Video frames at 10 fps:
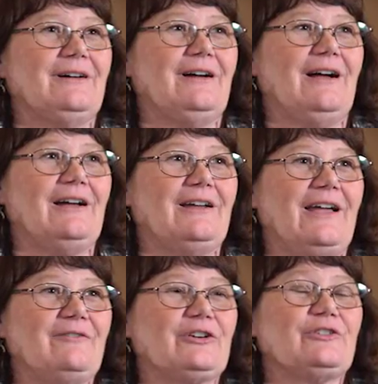I
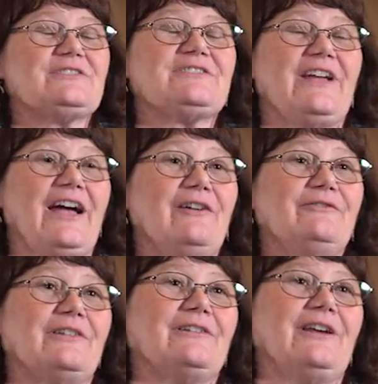have a good
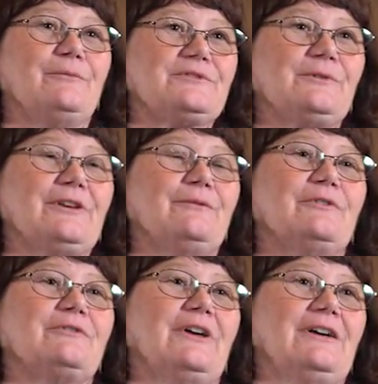staff that helps me
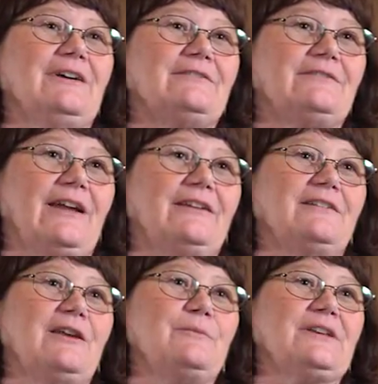with
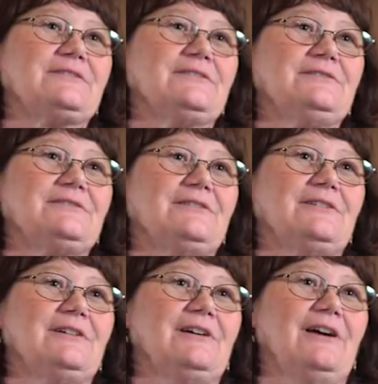day-to-day basis.
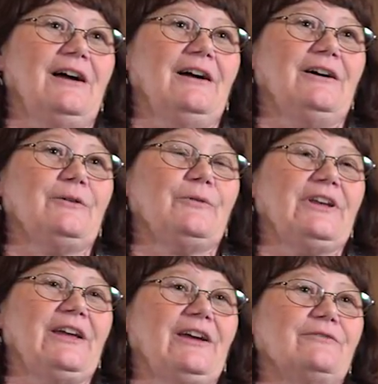We
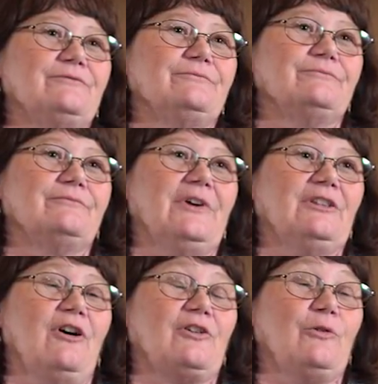have a
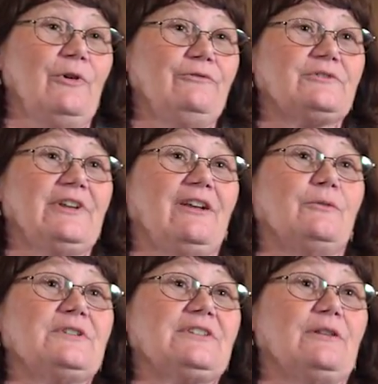lot going for Town of
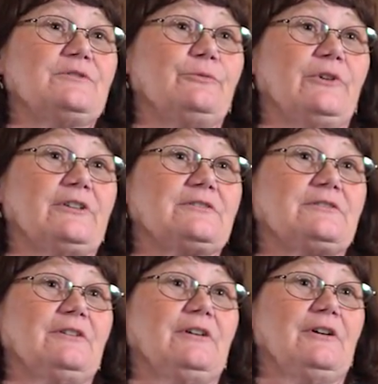West Salem
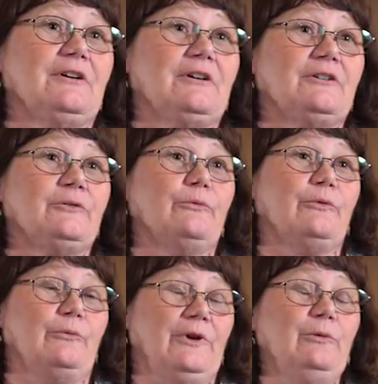Springs. We
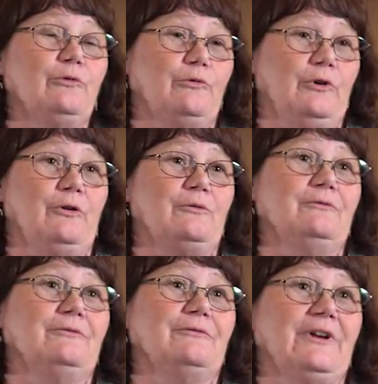will grow.
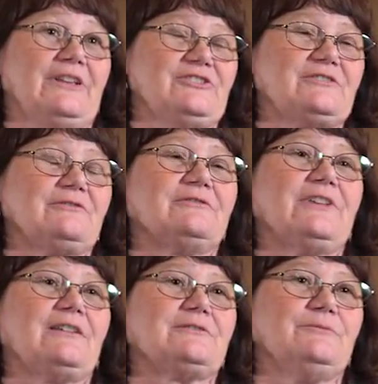It's just going to
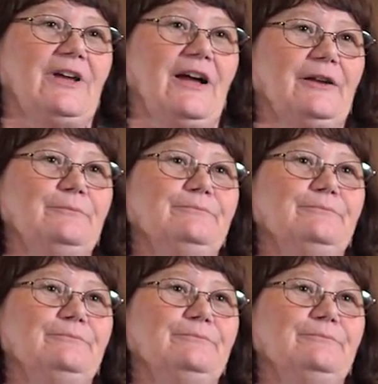take some time.